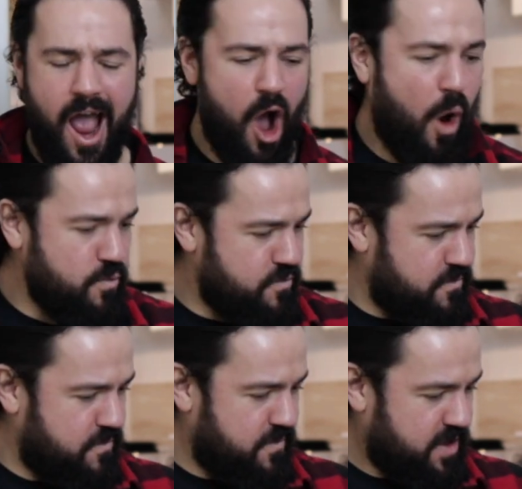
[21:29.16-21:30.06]
Oh,
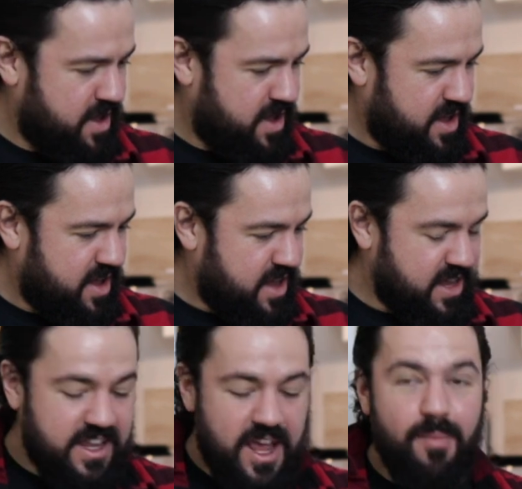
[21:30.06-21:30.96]

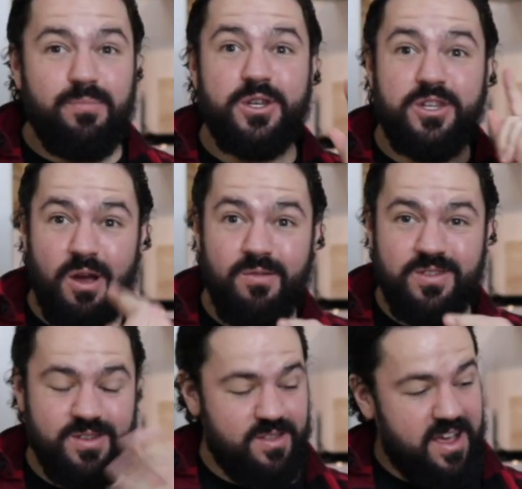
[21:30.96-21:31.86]
yep,
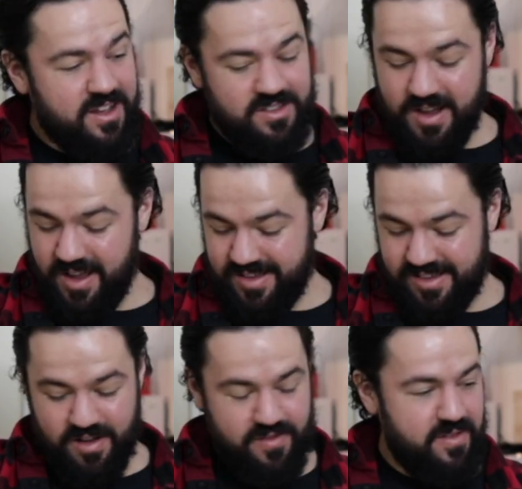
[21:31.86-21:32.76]
don't do that because you cut
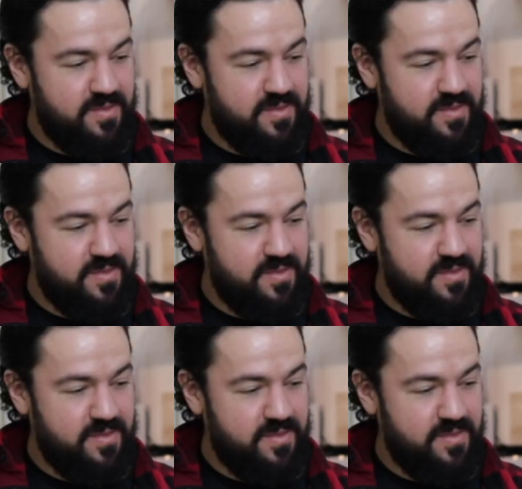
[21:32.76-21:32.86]
yourself.